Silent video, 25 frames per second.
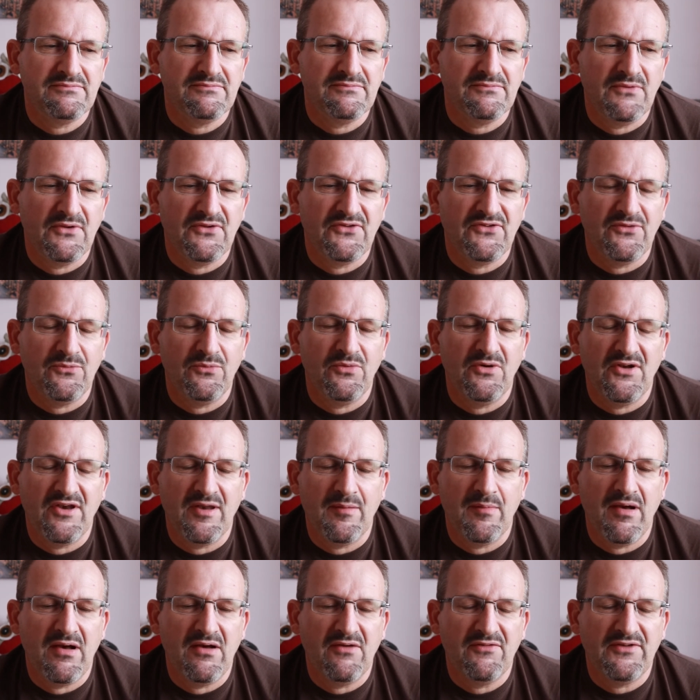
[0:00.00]
what's the word
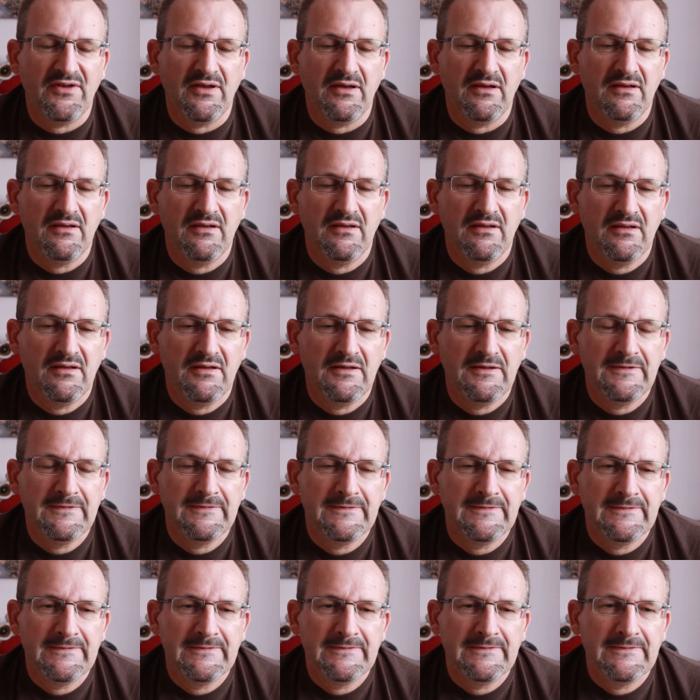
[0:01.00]
I'm after?
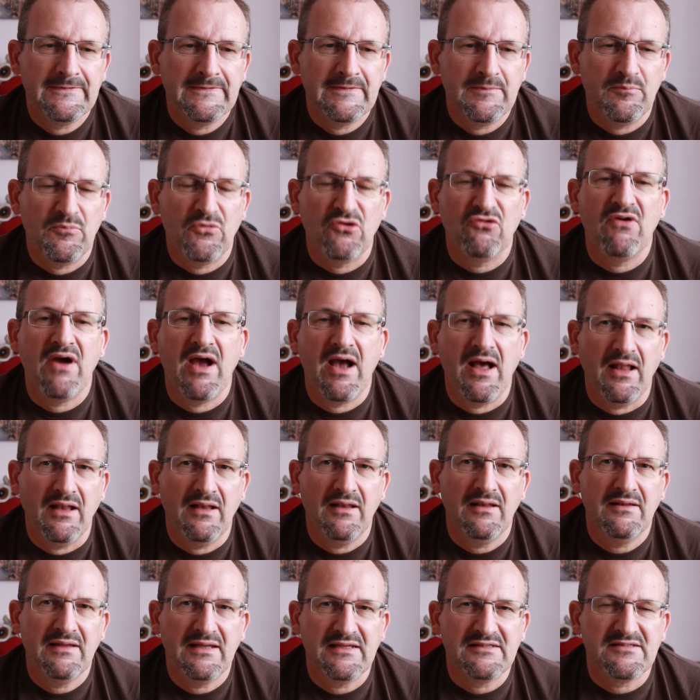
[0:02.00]

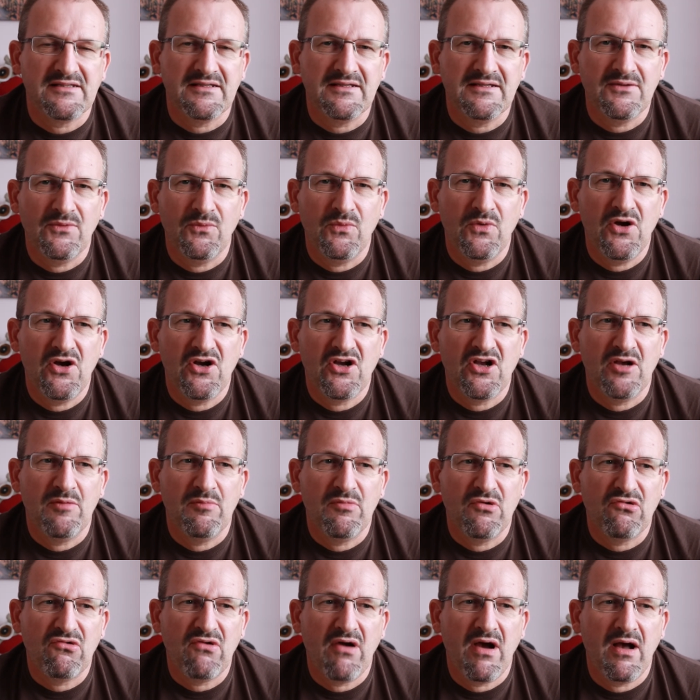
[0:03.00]
Morale, that's it. Worker
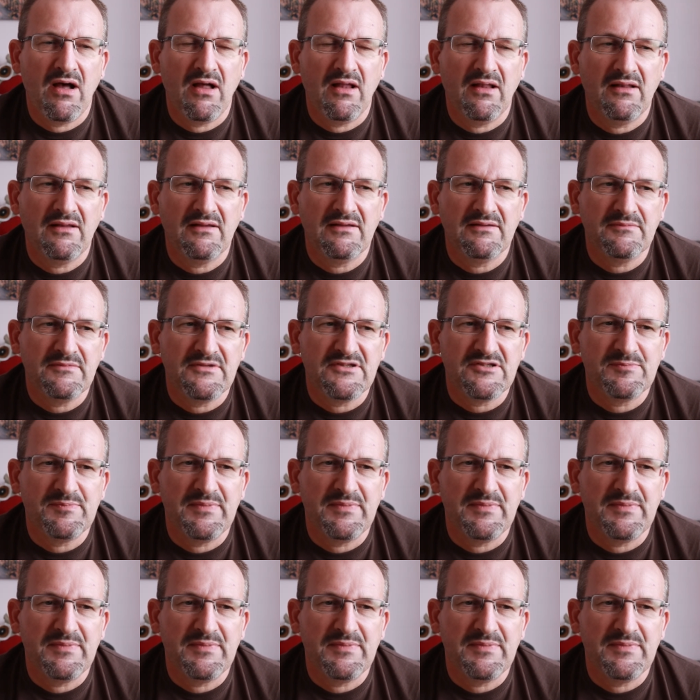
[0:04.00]
morale has